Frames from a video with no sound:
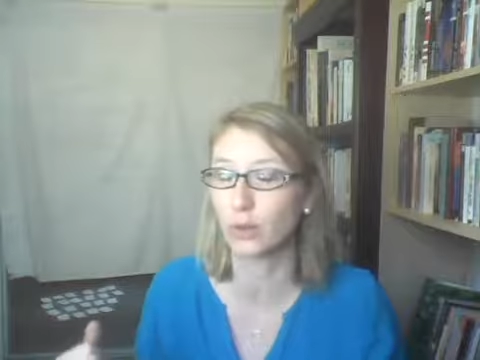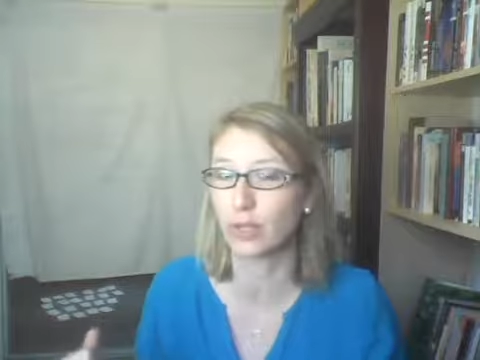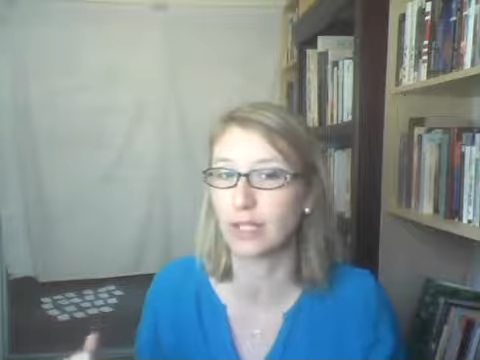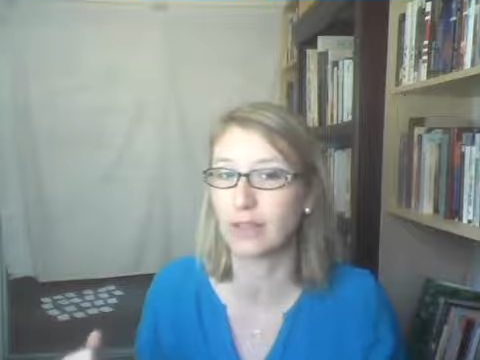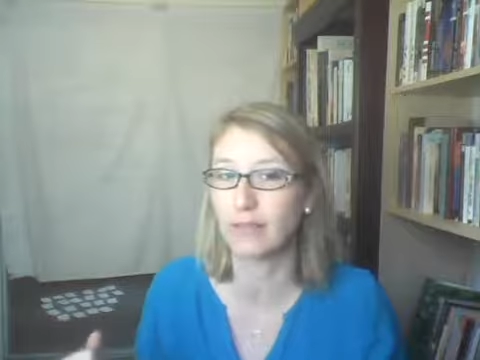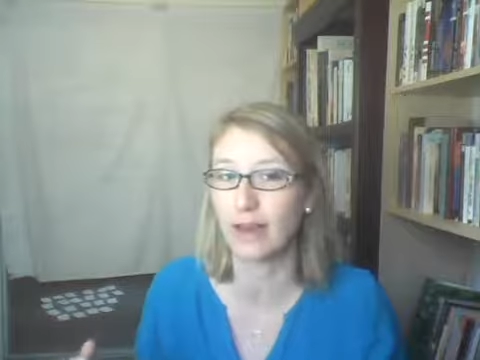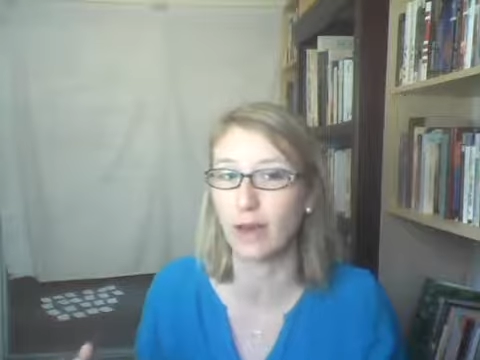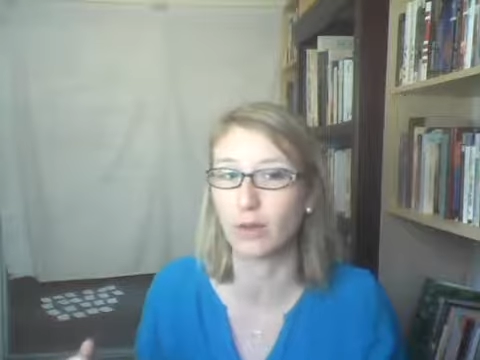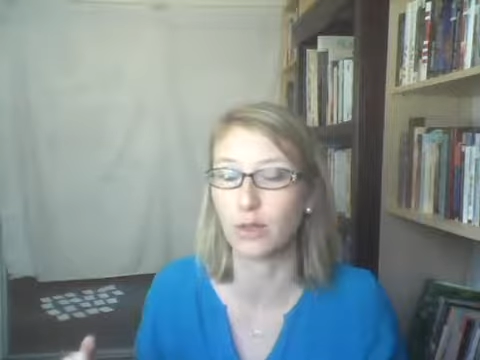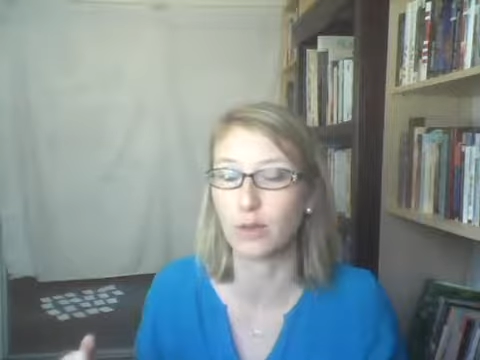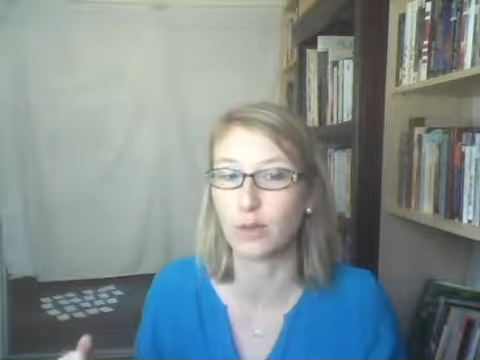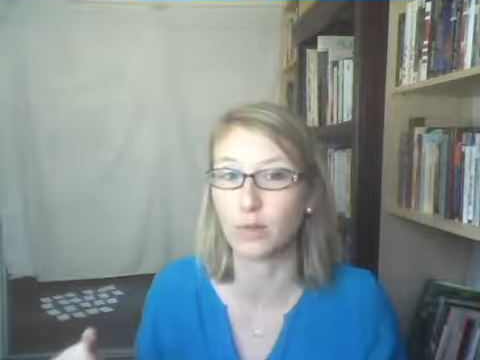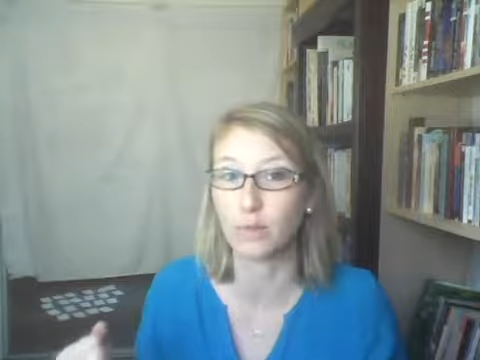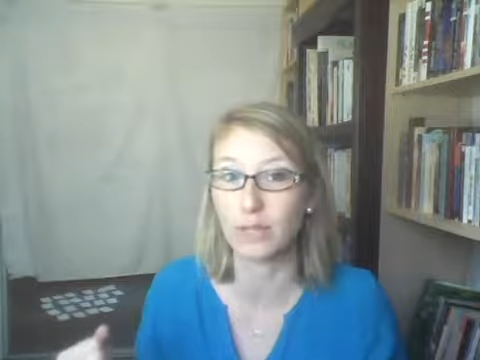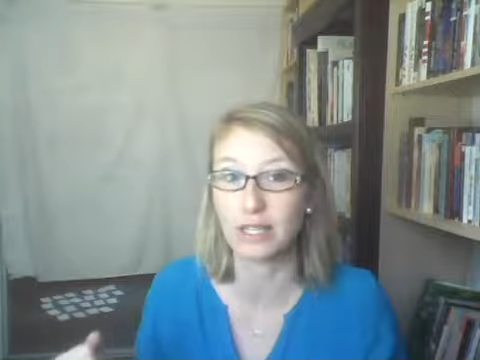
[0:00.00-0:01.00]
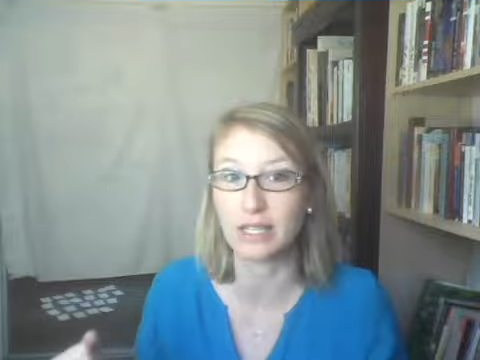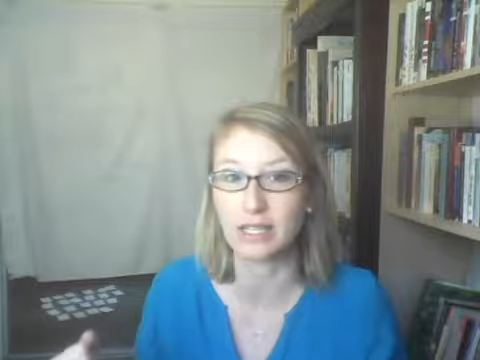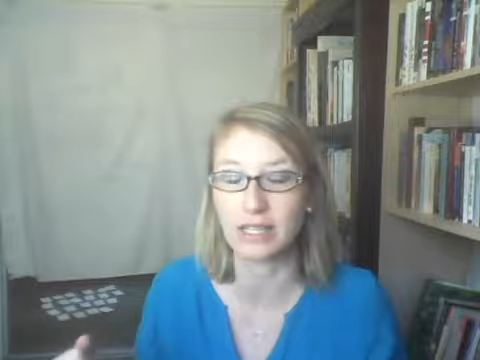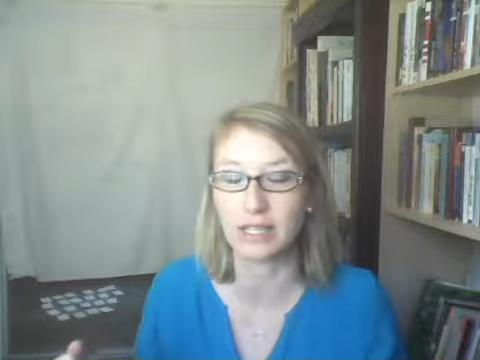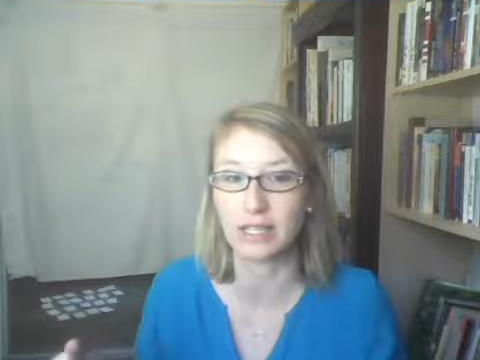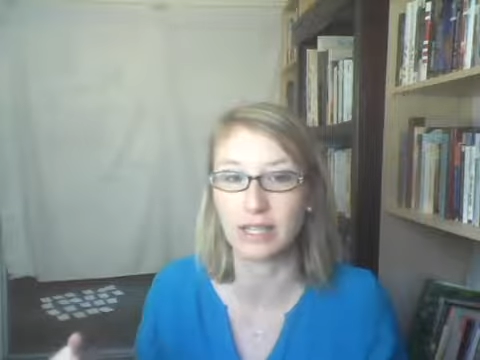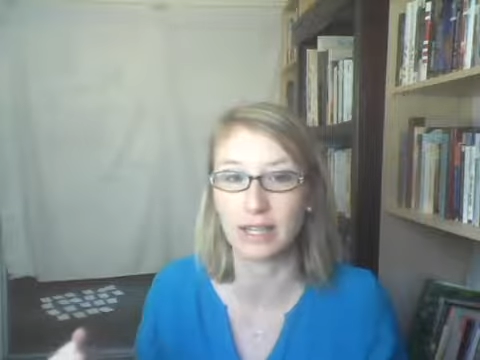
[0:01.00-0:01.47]
really values being
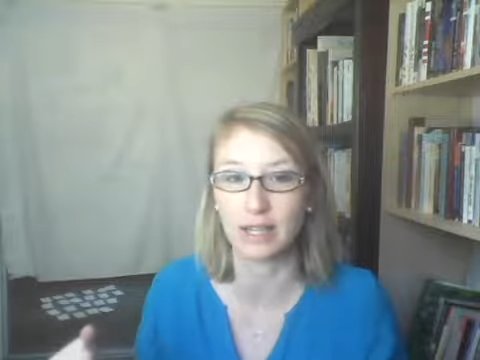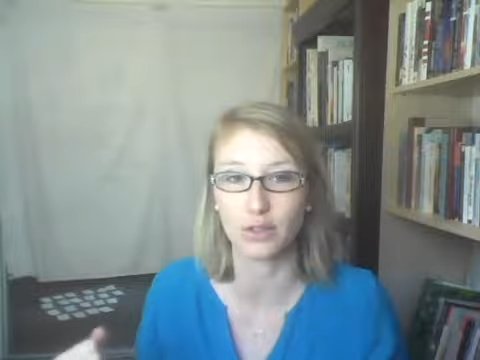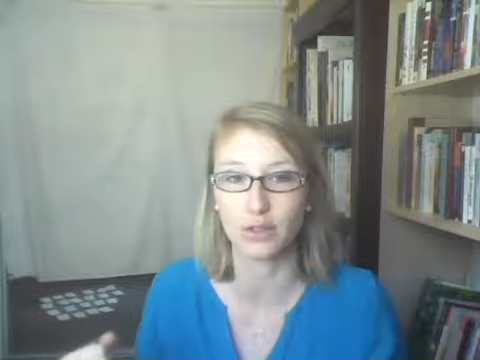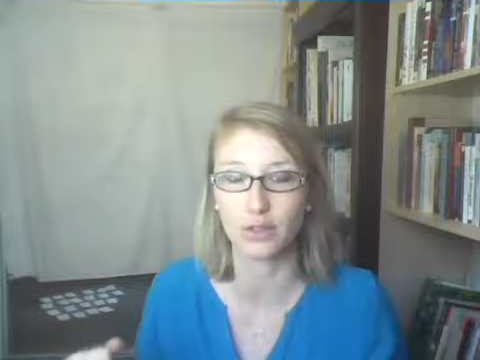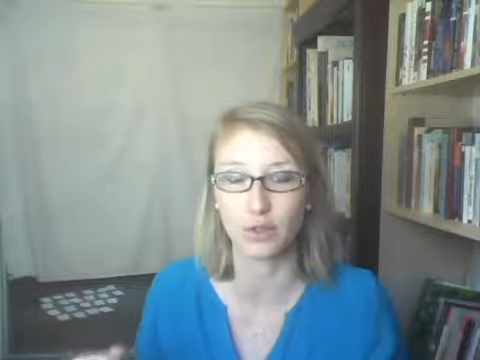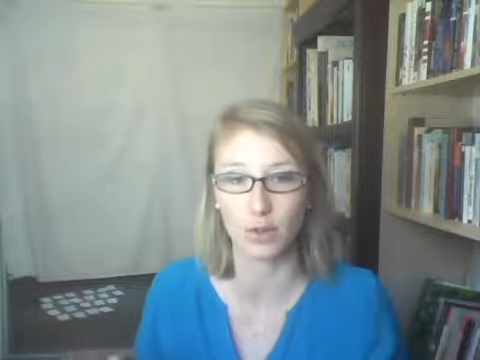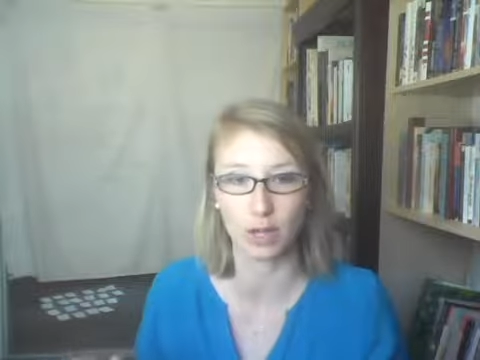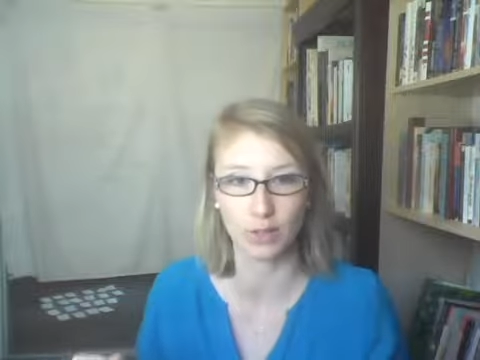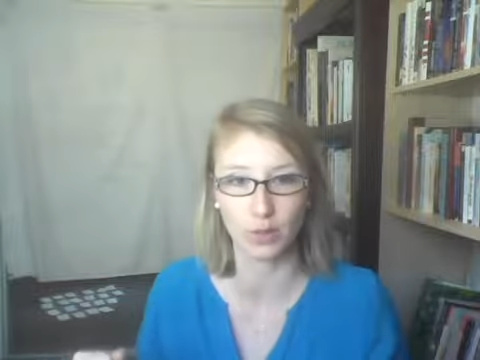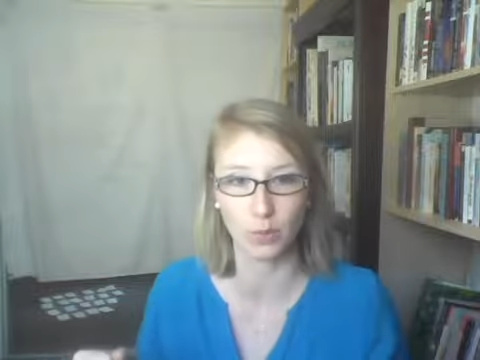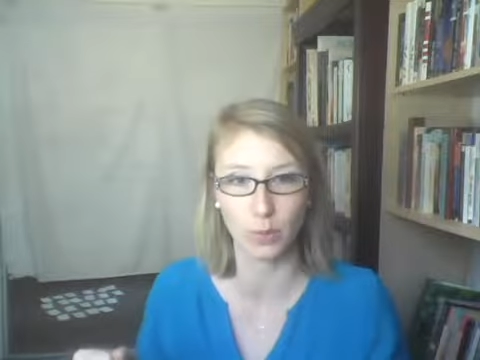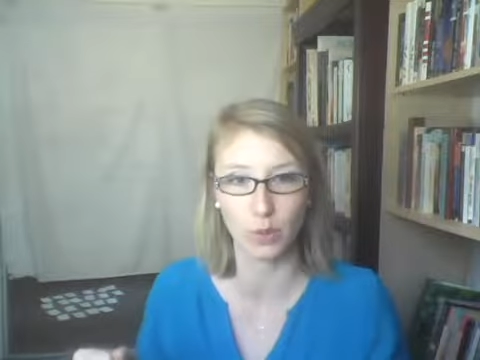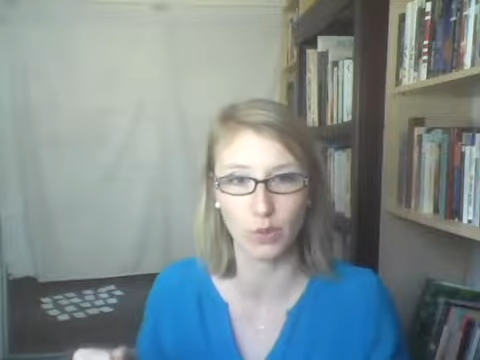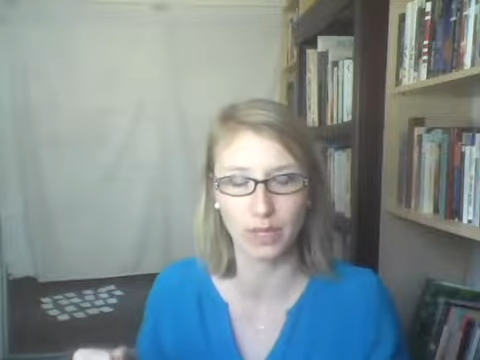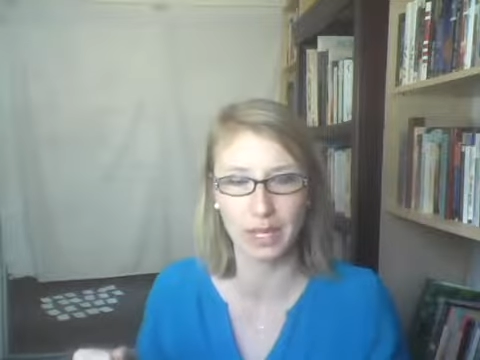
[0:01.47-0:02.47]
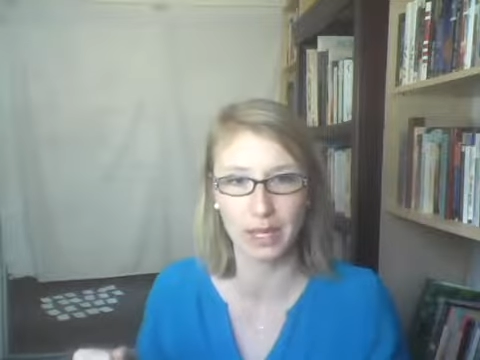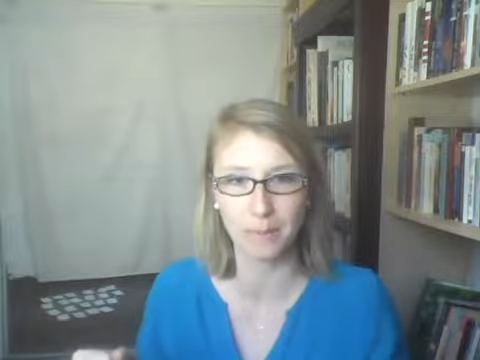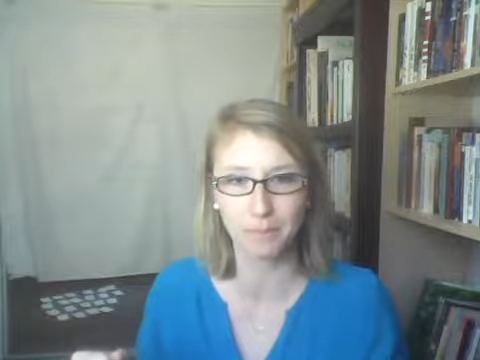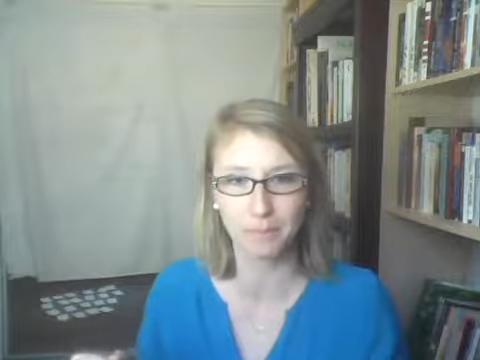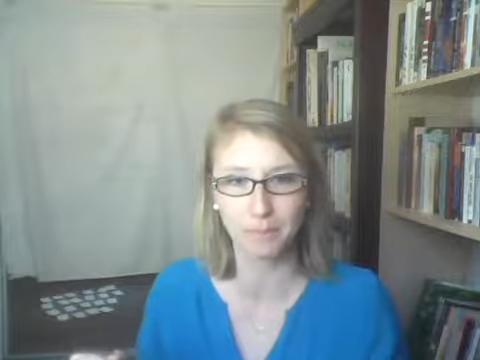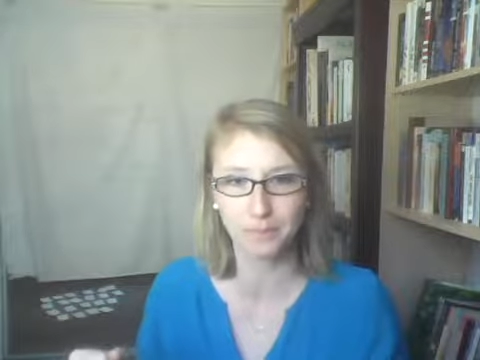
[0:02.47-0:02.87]
seen as trustworthy.